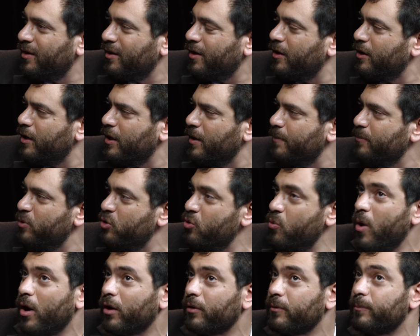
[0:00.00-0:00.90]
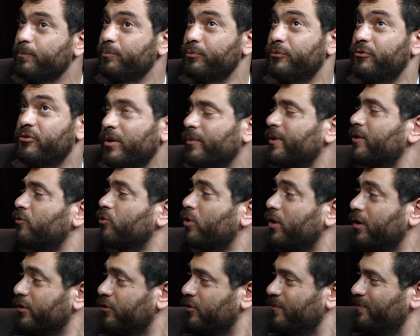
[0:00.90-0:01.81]
who are selling
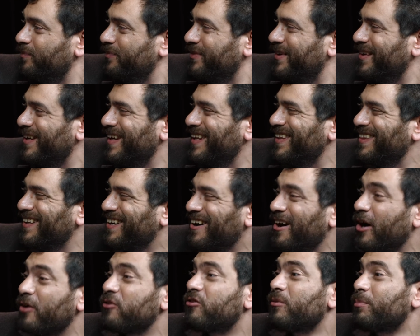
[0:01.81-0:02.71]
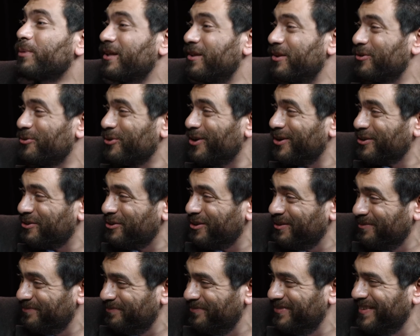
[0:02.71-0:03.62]
drugs. And the guards are bringing the drugs
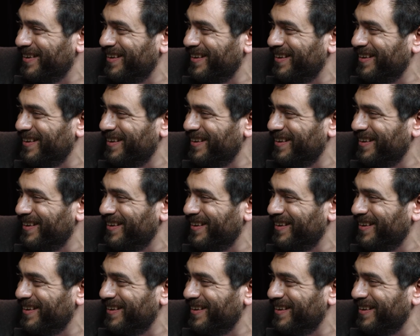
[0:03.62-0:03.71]
in.